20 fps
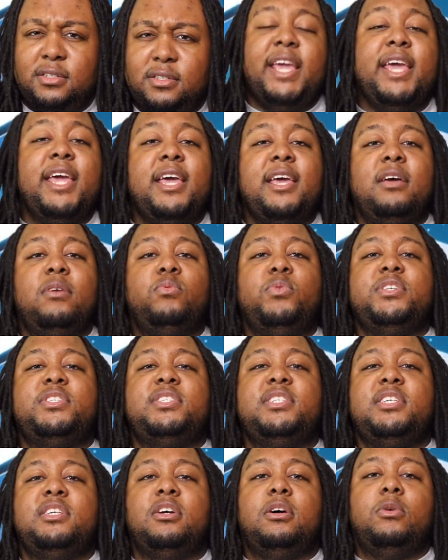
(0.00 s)
And we
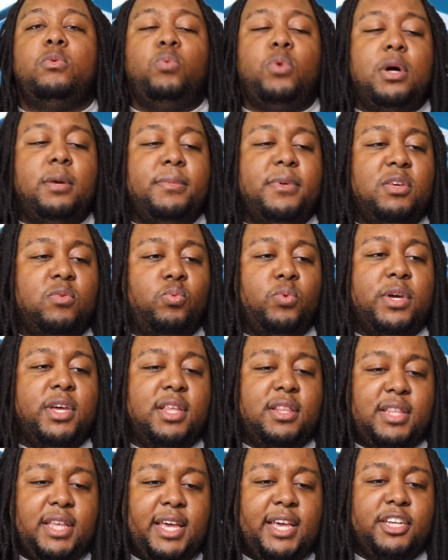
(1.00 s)
see a woman
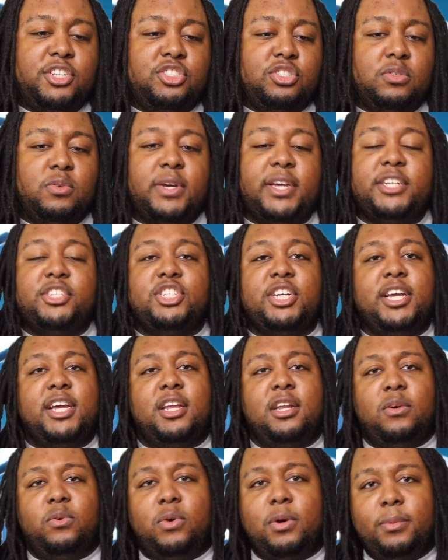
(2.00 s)
win the HOH
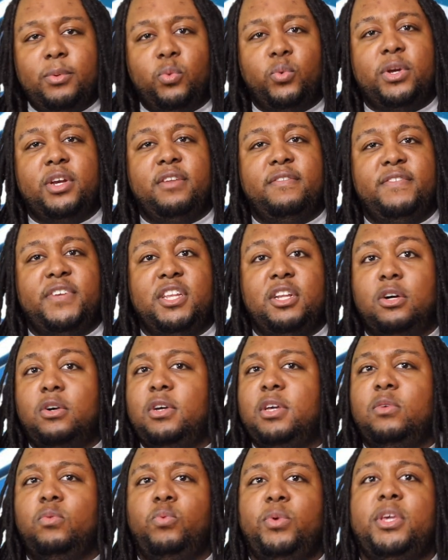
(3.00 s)
and a woman win the veto
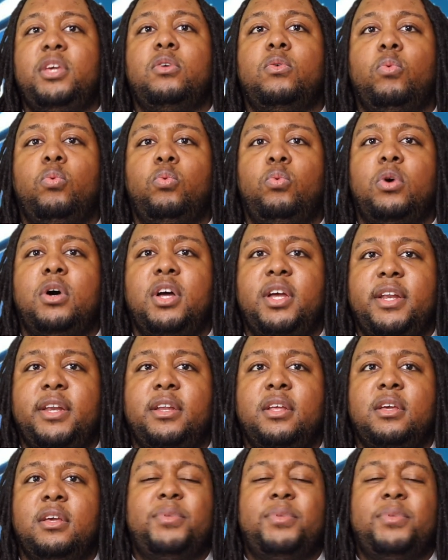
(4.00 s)
in week 1.